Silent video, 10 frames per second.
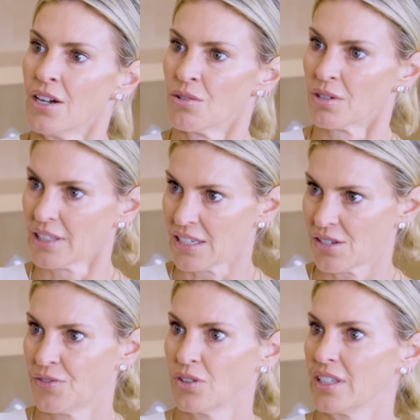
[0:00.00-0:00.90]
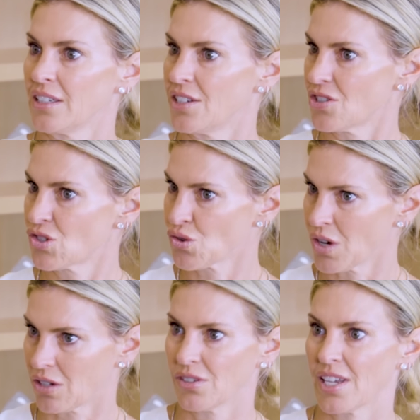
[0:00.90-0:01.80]
release fully just
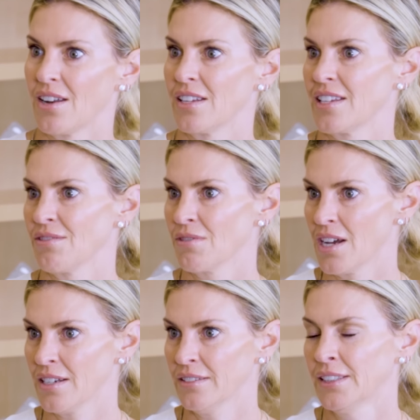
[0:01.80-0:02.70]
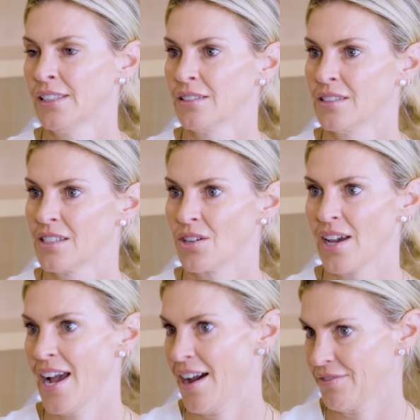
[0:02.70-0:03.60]
trickles out as I run. Mm-hmm. So
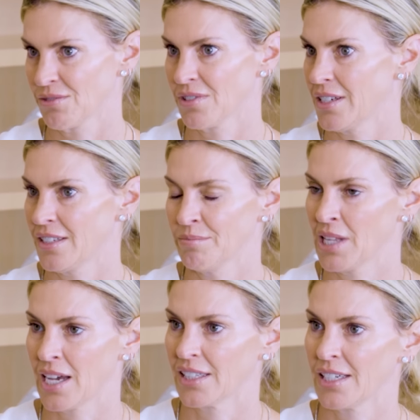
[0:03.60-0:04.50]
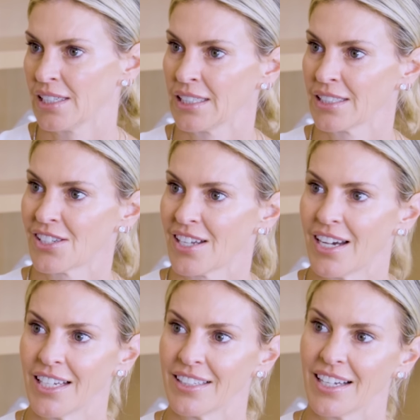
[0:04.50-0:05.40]
I have to run in black leggings to
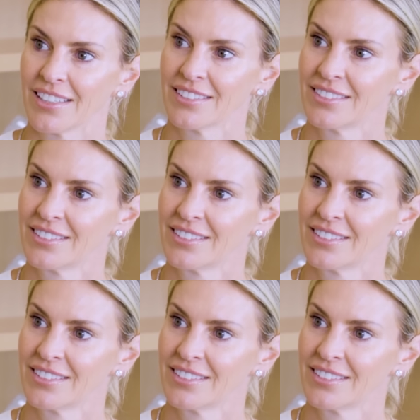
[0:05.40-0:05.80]
hide that.